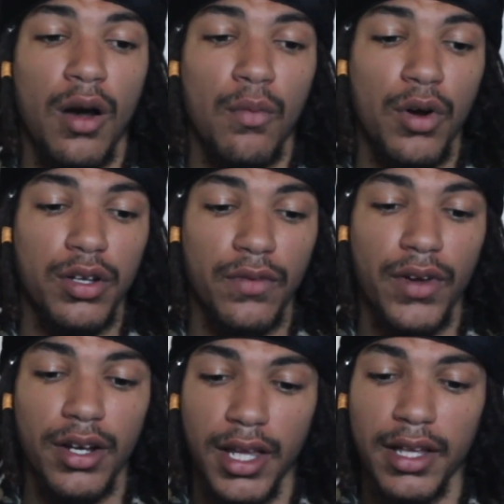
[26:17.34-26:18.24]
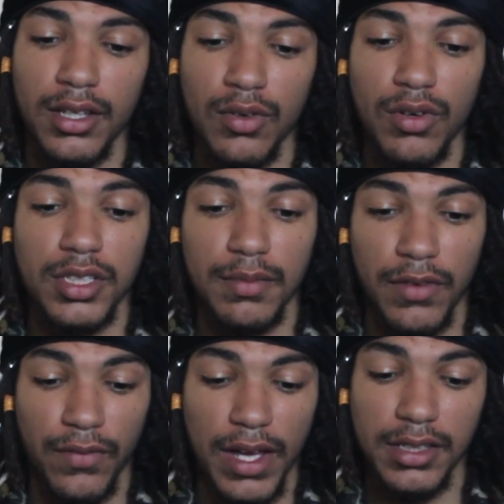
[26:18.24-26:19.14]
what you're very likely going to be
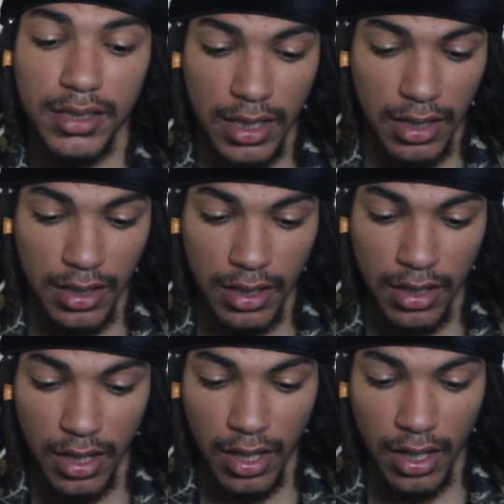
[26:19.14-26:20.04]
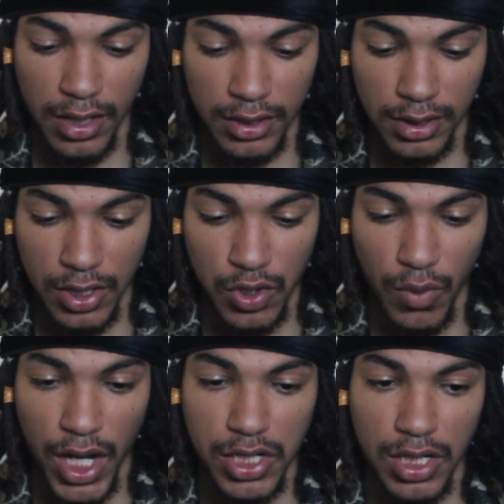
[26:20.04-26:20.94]
facing in this
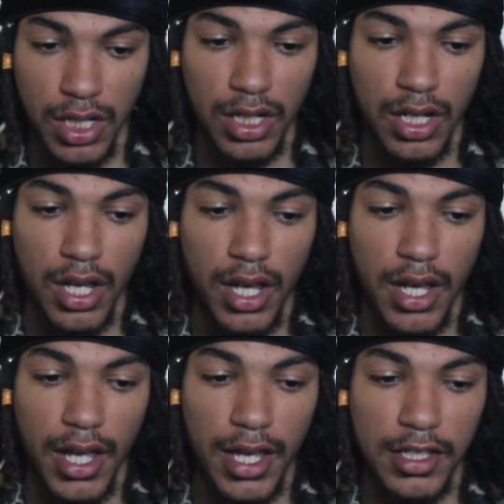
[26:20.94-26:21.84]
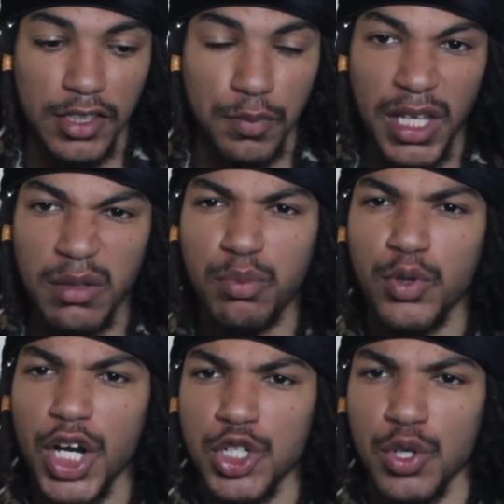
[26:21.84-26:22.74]
situation is being
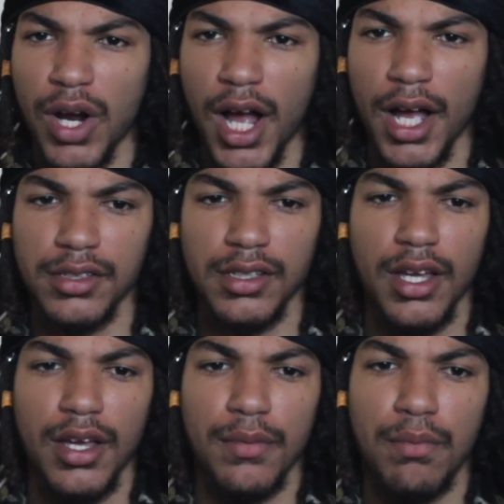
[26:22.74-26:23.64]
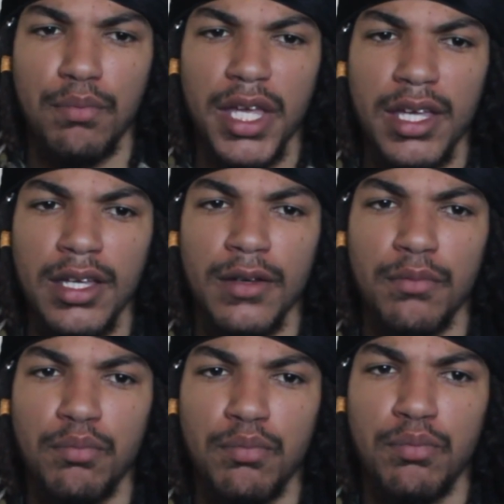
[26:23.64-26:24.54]
pressurized, being
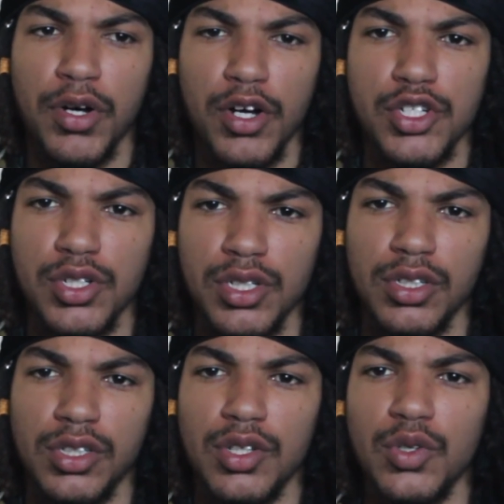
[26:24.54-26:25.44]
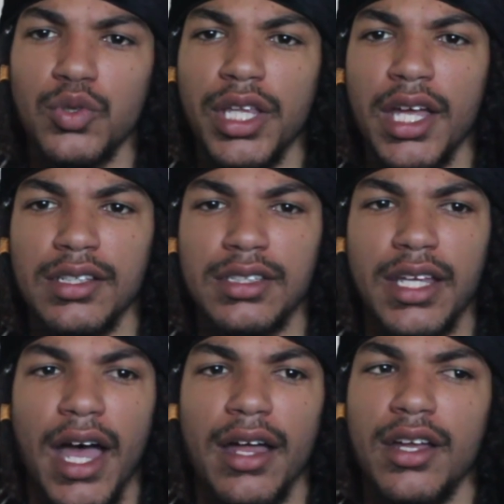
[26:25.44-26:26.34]
pushed to do things
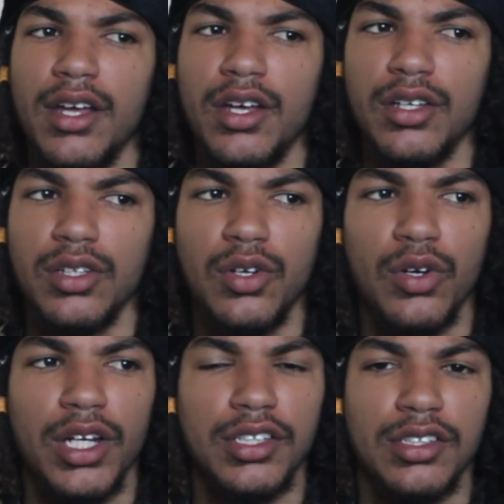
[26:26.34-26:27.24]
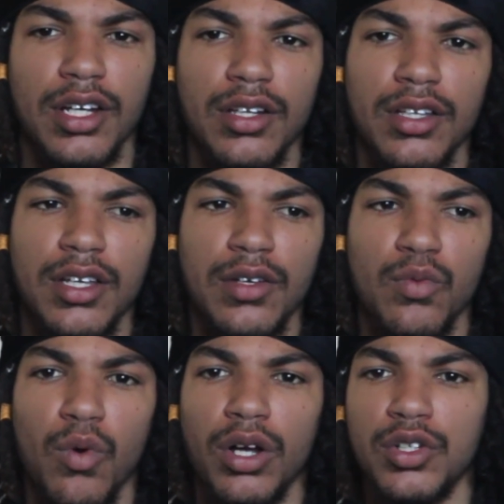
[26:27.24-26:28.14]
that you don't necessarily
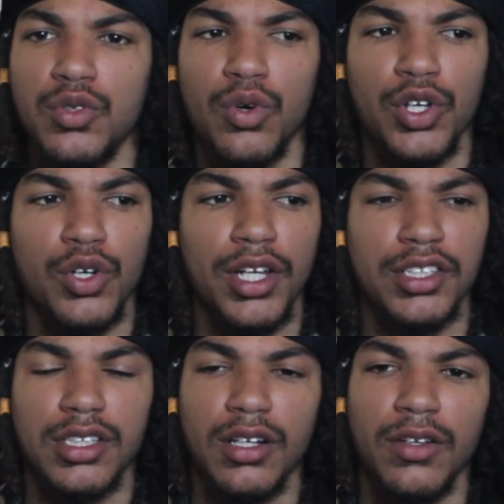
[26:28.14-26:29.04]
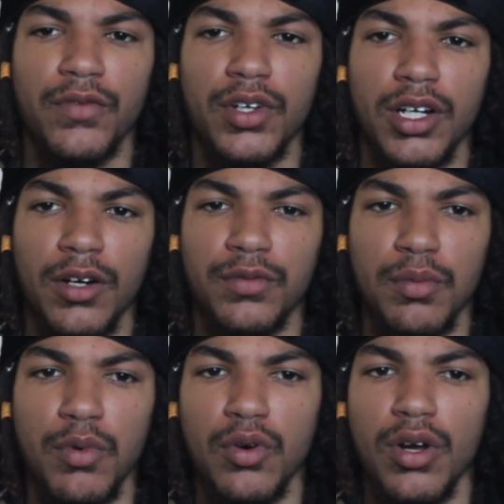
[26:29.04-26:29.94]
want to do or you don't necessarily feel
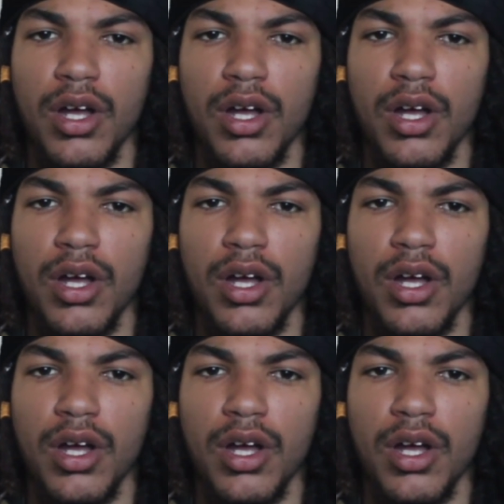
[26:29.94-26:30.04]
comfortable.